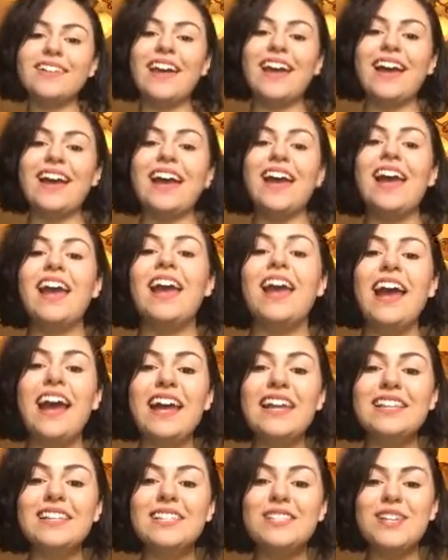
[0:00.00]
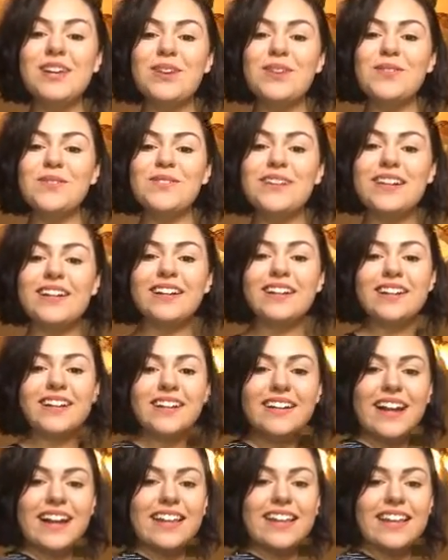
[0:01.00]
it's so weird.
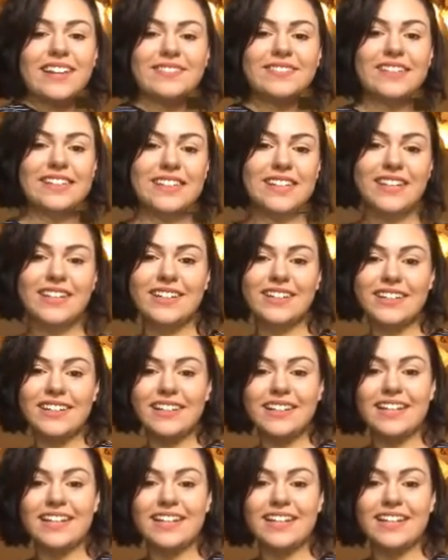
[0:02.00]
I love it though.